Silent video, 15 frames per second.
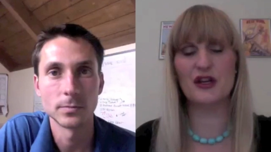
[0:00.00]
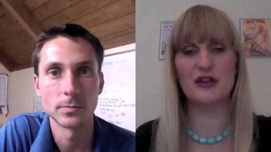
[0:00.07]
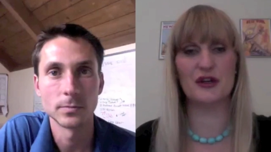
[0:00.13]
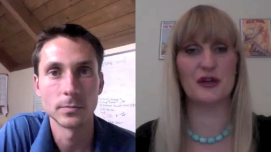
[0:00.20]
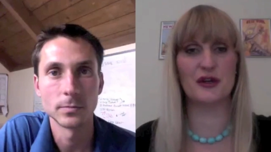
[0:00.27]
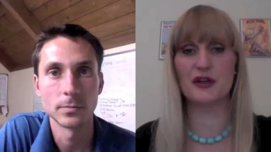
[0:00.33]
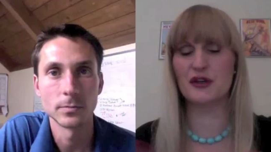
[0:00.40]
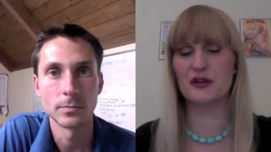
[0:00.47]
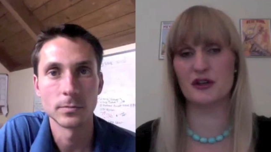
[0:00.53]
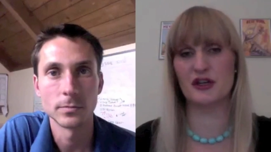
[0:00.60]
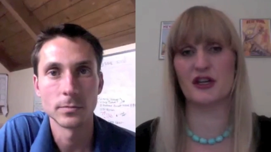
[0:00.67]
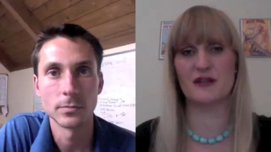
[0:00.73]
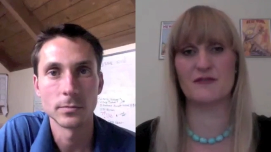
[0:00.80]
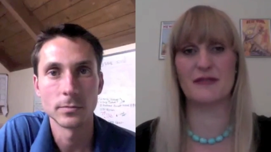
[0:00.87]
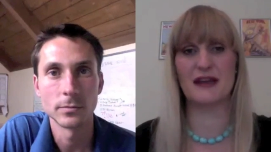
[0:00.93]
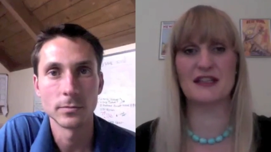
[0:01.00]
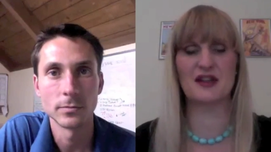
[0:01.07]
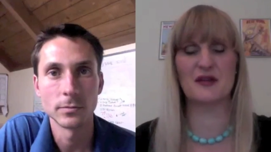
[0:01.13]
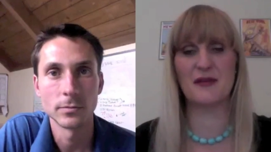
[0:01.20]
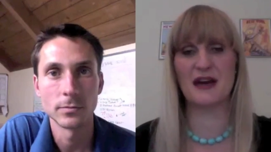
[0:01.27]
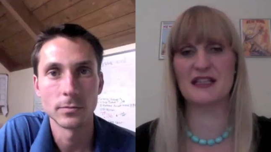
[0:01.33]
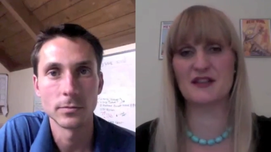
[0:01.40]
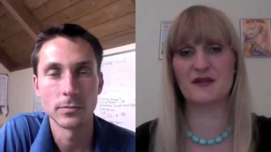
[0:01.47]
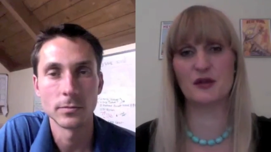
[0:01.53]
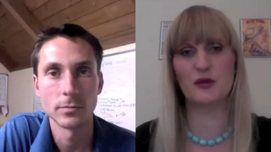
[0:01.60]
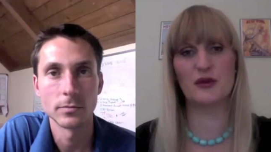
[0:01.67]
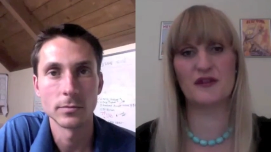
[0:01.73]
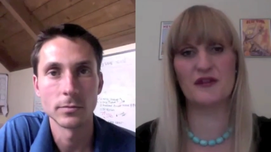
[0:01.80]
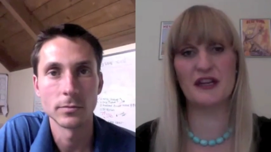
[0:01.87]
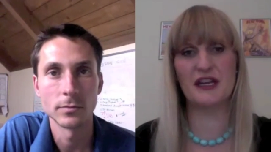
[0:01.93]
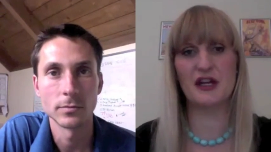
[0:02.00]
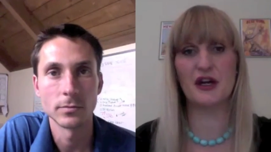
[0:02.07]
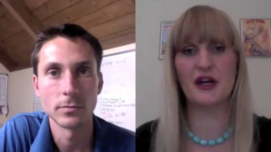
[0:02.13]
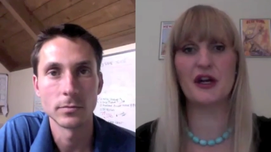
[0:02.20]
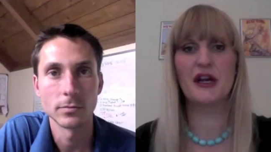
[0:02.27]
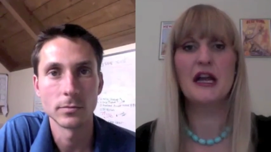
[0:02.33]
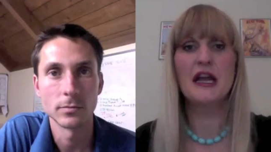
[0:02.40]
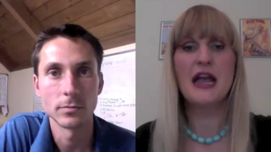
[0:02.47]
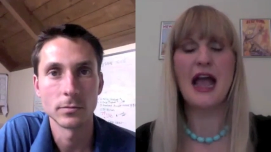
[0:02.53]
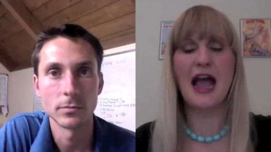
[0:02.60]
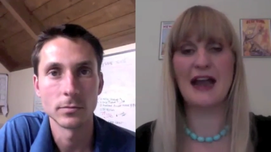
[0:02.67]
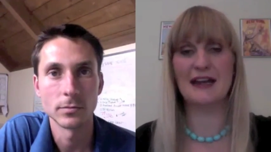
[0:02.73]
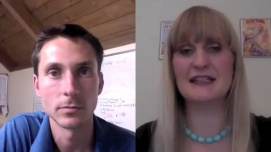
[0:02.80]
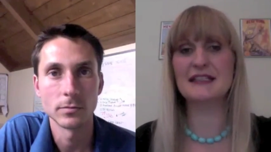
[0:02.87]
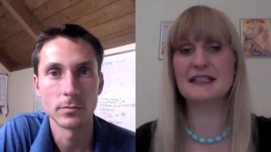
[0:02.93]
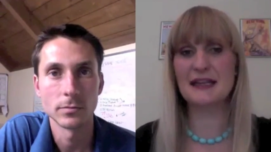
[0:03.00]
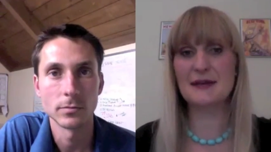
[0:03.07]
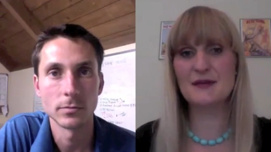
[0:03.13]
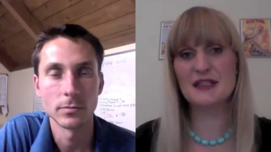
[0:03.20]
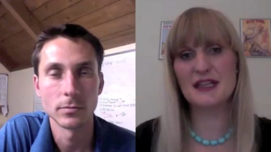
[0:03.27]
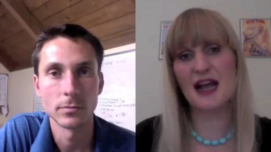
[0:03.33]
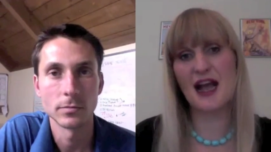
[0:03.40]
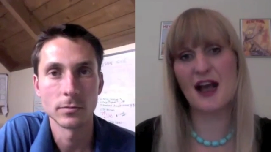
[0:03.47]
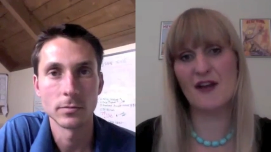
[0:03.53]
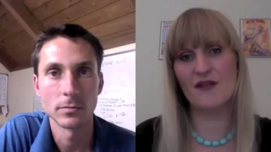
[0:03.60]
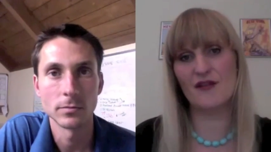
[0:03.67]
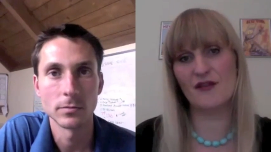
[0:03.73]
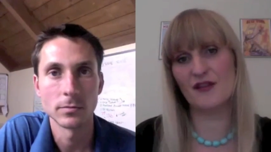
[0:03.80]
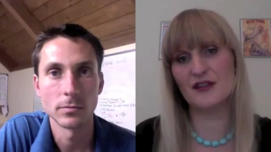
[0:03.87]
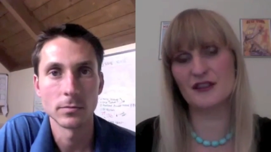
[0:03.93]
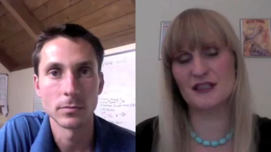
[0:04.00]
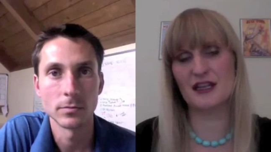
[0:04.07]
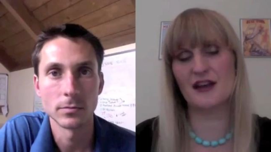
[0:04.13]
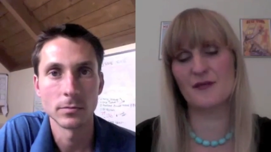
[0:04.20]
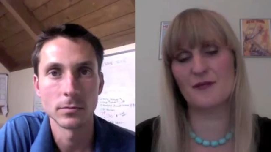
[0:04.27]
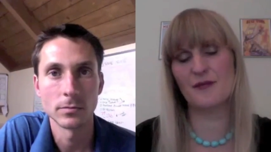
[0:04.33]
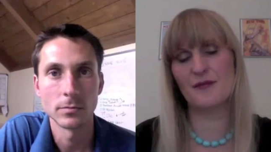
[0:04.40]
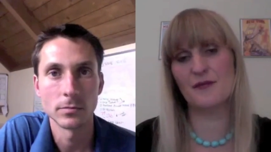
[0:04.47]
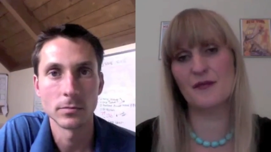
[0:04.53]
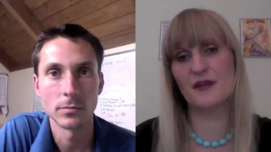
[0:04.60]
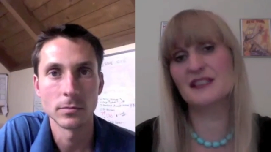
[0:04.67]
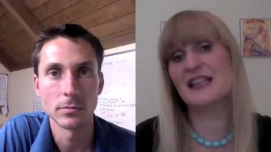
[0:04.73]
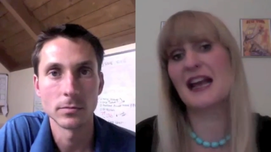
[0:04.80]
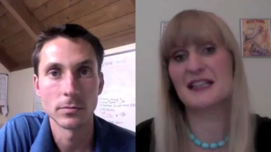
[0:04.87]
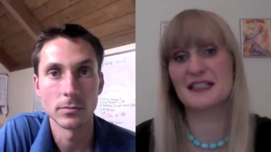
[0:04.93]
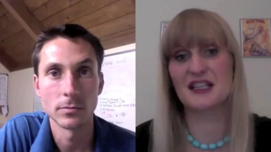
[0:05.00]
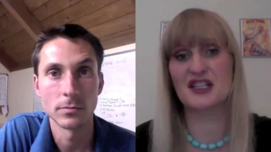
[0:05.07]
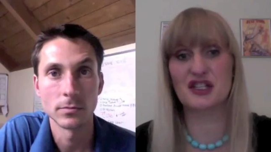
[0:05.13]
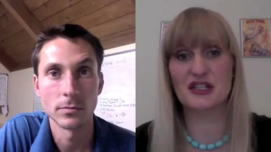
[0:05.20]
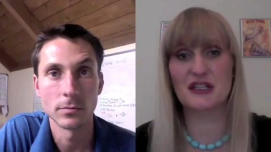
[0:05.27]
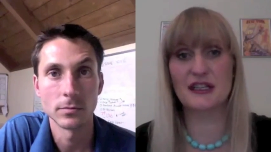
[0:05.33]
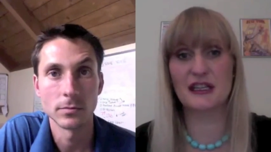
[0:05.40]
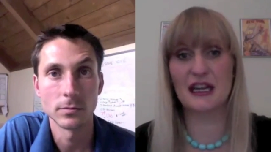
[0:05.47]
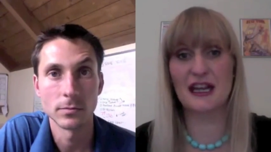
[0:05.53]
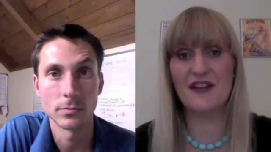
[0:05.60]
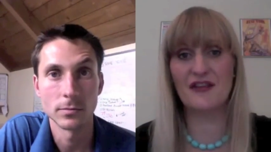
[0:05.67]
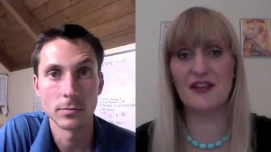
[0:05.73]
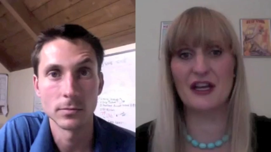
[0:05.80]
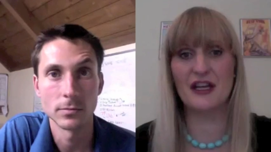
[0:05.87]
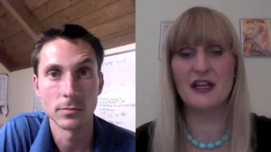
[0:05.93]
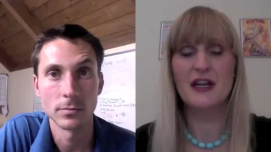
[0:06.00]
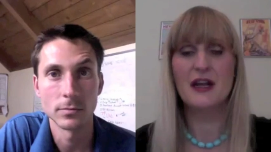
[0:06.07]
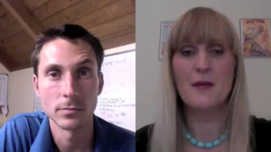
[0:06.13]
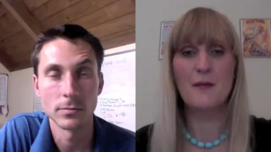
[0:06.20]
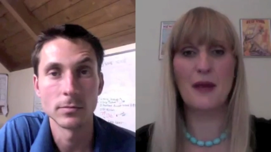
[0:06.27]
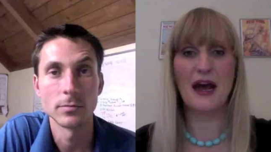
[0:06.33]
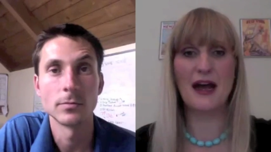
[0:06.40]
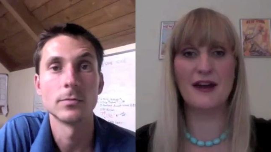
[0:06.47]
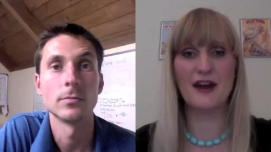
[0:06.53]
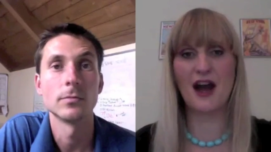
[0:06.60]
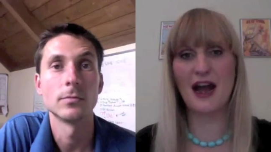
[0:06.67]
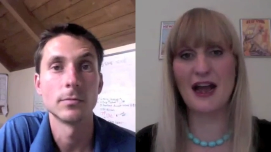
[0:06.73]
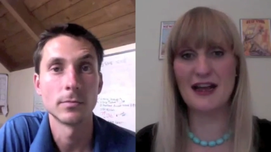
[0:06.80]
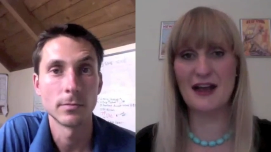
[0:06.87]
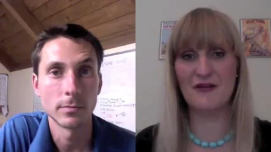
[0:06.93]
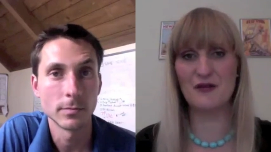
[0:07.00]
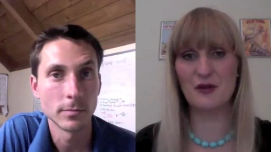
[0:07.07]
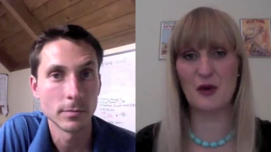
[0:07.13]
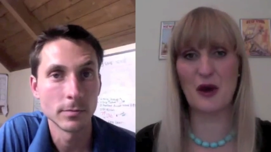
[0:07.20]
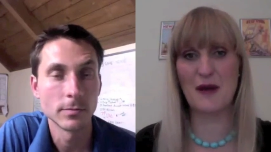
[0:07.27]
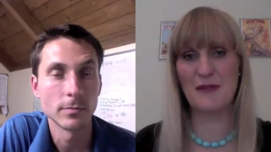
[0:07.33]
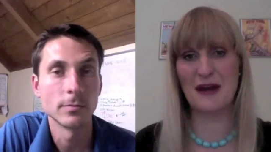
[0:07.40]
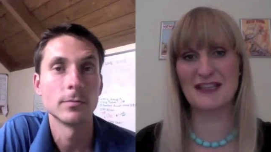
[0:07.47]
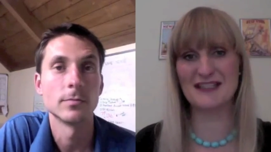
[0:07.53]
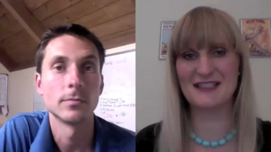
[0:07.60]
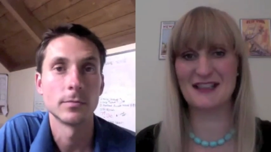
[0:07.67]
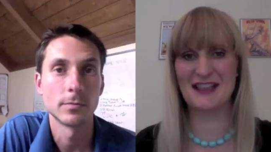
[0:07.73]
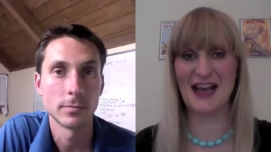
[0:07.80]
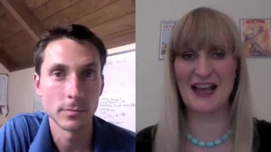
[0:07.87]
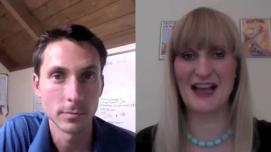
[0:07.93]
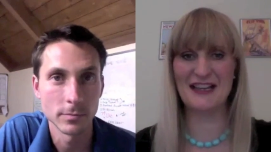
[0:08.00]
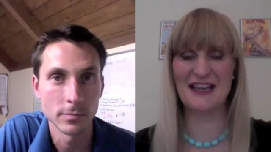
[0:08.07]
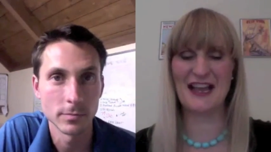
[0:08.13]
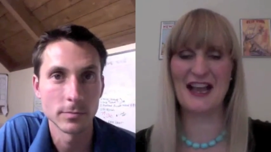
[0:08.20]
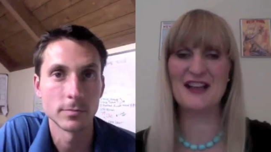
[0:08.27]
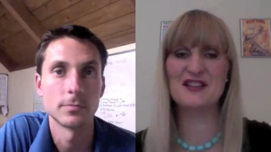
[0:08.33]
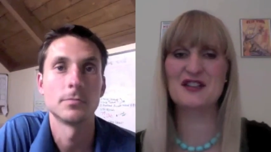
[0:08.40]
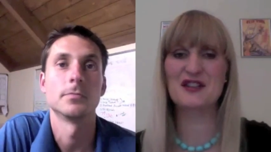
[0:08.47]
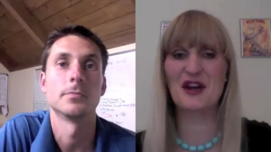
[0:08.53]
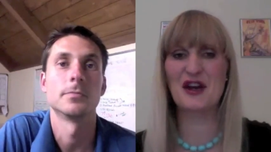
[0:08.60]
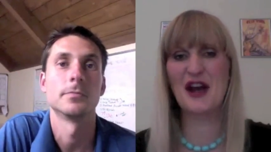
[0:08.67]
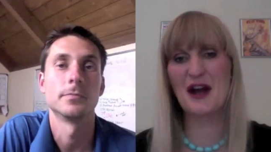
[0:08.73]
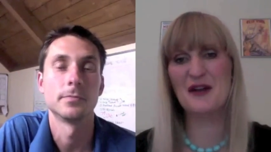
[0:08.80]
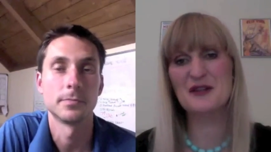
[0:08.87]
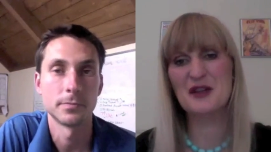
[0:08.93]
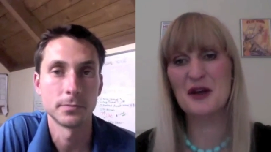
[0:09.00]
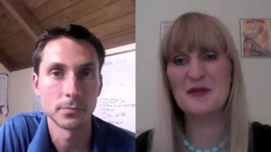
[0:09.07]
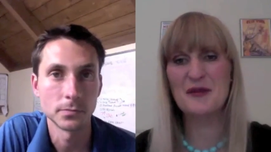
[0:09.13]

Speaker 1: you know you can be so masterful with video and it seems to have take such little effort but i haven't quite mastered that yet so i was